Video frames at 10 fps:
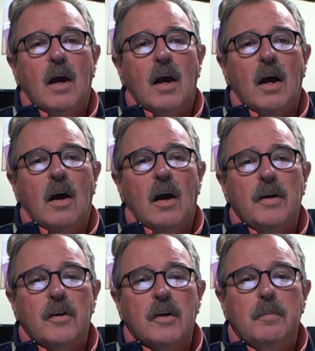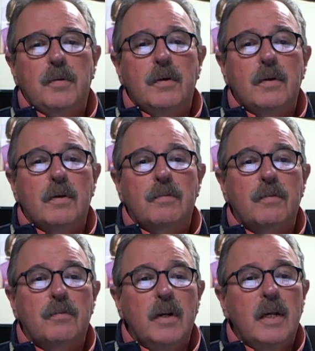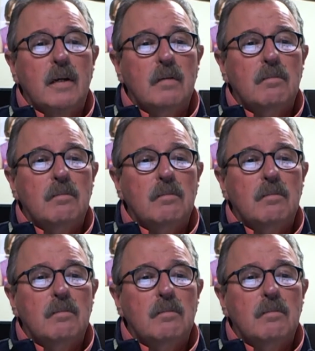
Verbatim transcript: uh, on your computer for free.